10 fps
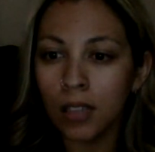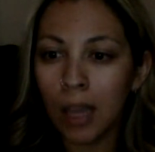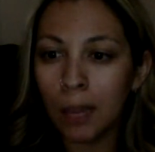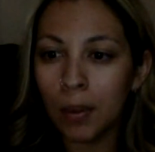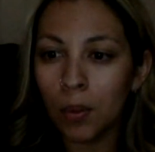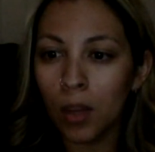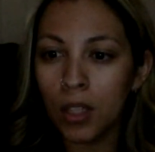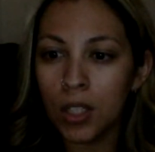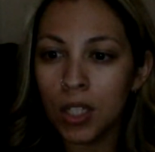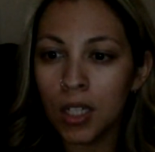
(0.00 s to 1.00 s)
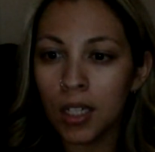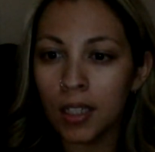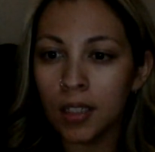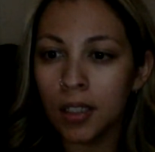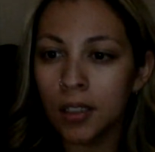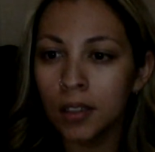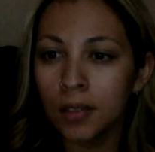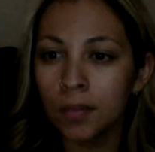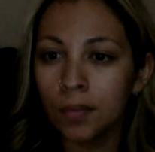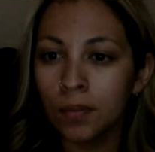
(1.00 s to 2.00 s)
I've been watching
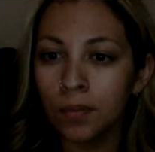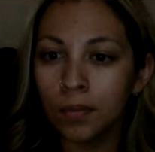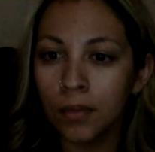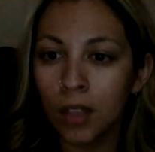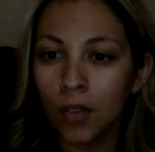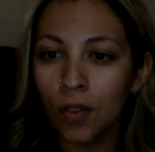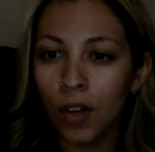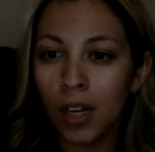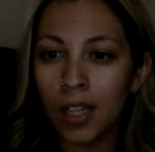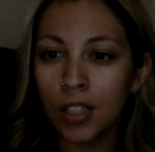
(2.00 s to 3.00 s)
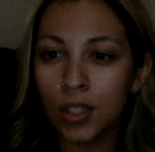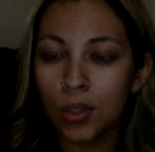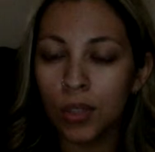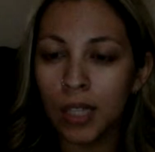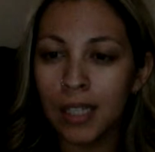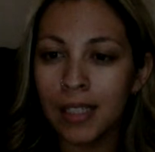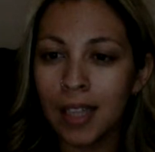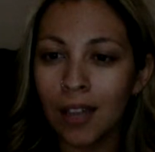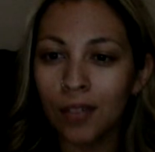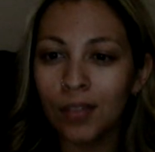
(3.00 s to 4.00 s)
for like 2 days
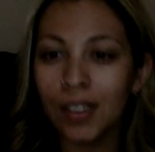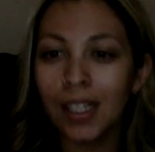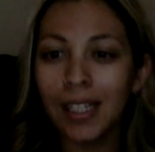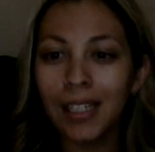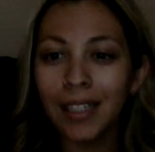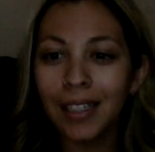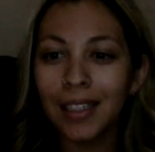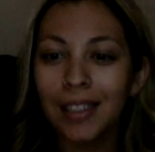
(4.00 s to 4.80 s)
now. Really?